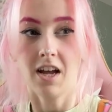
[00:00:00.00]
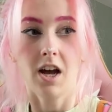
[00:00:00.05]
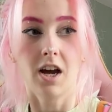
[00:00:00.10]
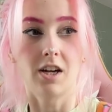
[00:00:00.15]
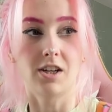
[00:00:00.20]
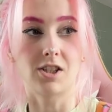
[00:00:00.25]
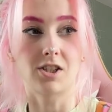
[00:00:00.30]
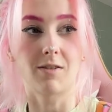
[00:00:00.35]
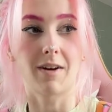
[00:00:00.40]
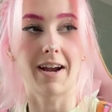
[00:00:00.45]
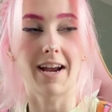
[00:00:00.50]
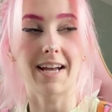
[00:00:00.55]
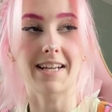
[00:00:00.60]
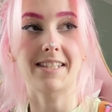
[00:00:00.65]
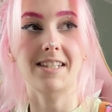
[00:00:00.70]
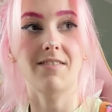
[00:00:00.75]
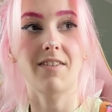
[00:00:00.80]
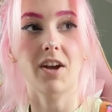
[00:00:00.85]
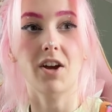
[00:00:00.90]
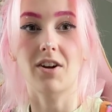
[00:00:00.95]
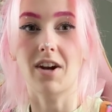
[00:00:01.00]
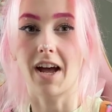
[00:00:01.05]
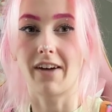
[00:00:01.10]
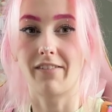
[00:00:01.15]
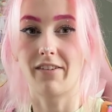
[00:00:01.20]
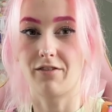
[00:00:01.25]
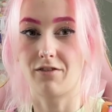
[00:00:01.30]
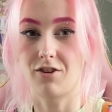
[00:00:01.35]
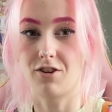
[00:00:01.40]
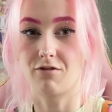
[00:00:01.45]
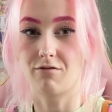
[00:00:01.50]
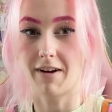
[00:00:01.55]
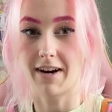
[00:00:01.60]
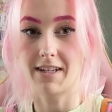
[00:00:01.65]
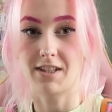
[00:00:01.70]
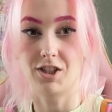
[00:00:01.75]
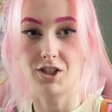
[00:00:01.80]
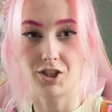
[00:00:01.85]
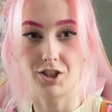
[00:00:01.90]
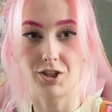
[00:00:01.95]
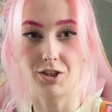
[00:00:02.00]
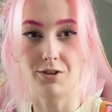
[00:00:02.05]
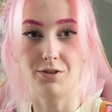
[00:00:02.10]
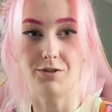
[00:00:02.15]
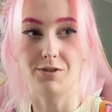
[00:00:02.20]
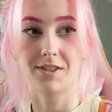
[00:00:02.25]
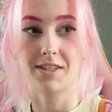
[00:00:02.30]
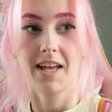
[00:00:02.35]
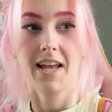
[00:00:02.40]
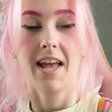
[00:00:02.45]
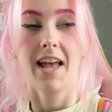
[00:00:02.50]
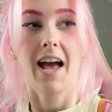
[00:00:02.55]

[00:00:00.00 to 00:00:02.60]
And so I asked if I could have it through the right to choose.